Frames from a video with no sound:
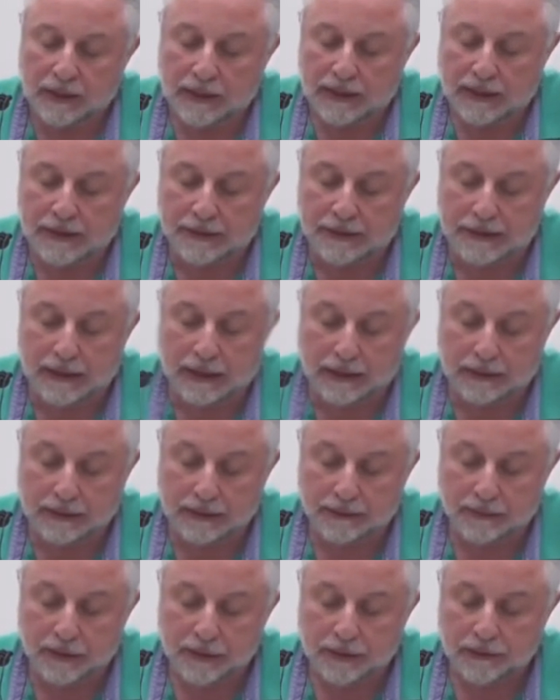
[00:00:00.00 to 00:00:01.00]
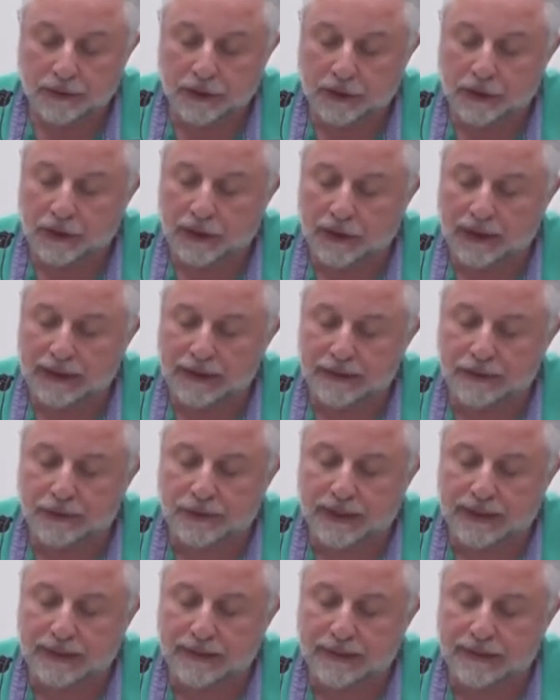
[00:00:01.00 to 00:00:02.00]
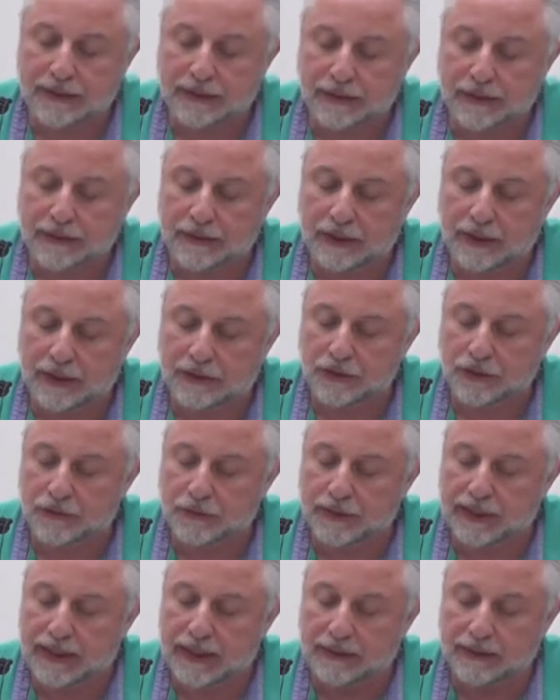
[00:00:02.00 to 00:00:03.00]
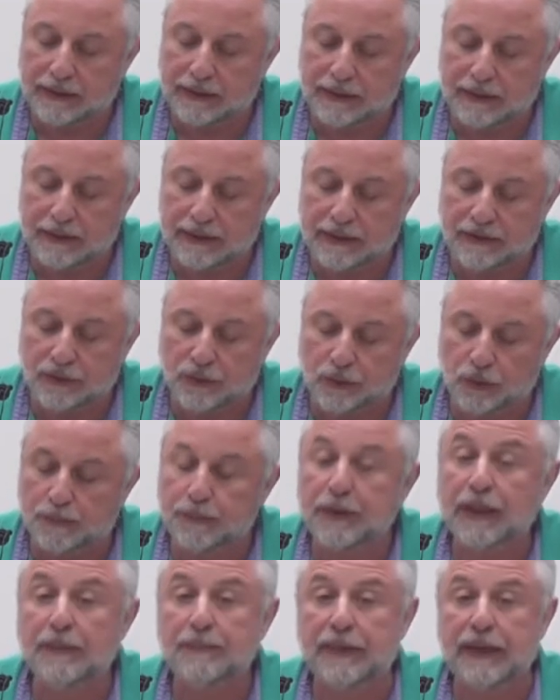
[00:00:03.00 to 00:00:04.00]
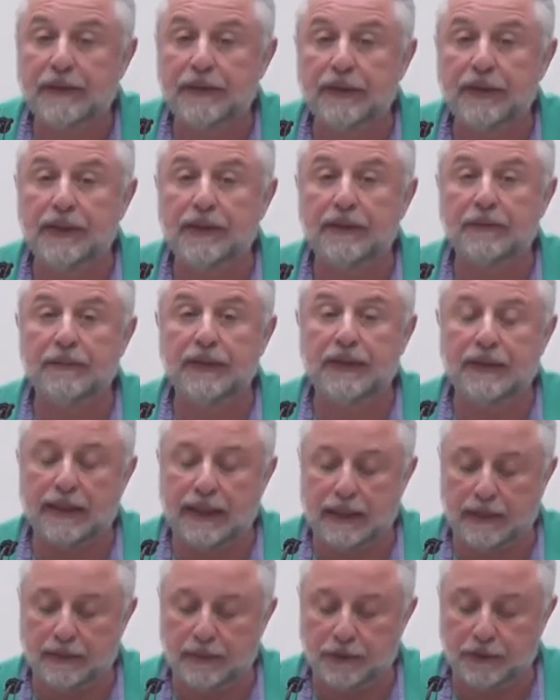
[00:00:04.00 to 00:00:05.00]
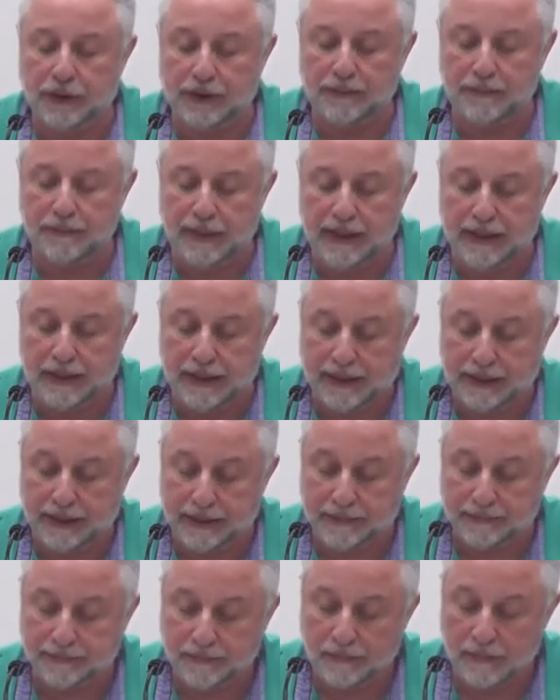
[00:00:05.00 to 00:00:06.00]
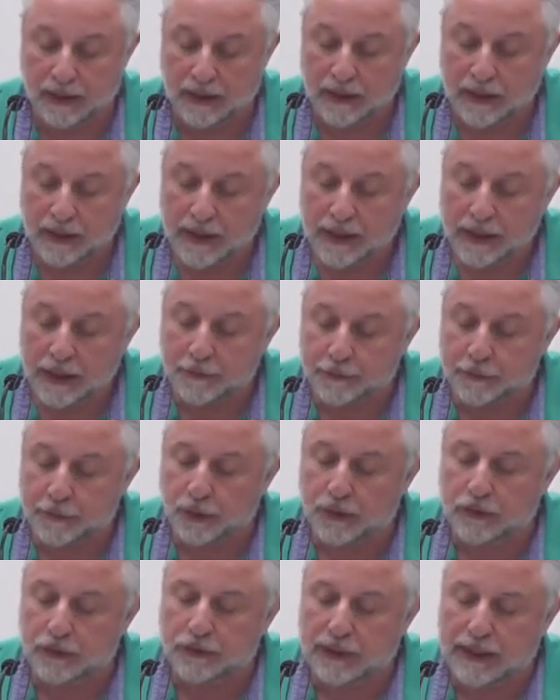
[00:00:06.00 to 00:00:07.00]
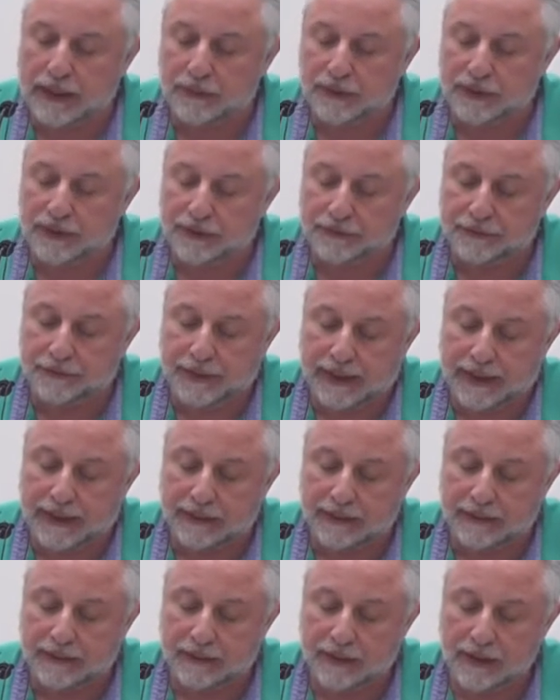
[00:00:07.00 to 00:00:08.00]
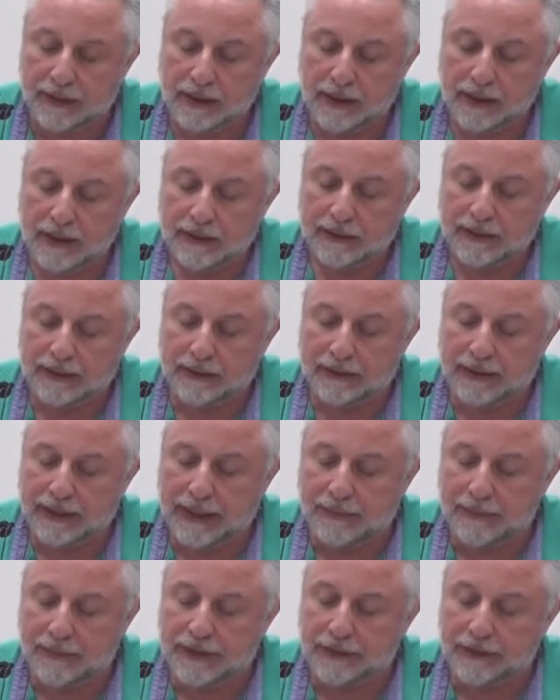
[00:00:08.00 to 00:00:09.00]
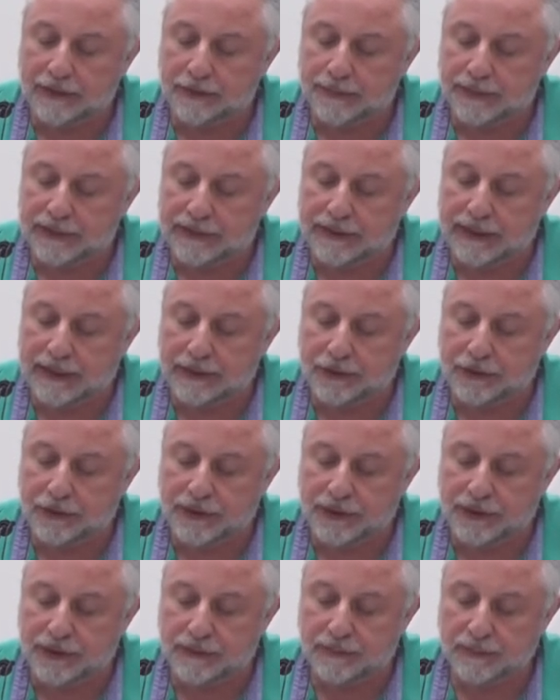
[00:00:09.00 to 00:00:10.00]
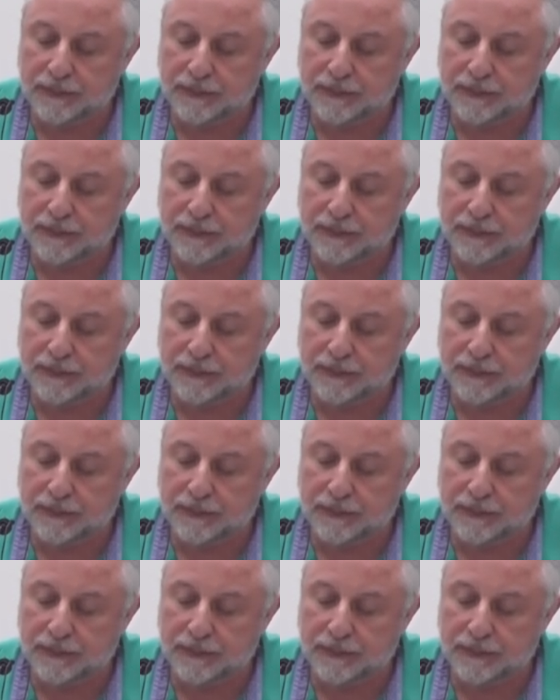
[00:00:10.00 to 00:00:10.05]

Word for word: has done. Ricoeur has stressed that the task of the analyst has to do primarily with language and meaning. He foregrounded the fact that it aims at interpretation,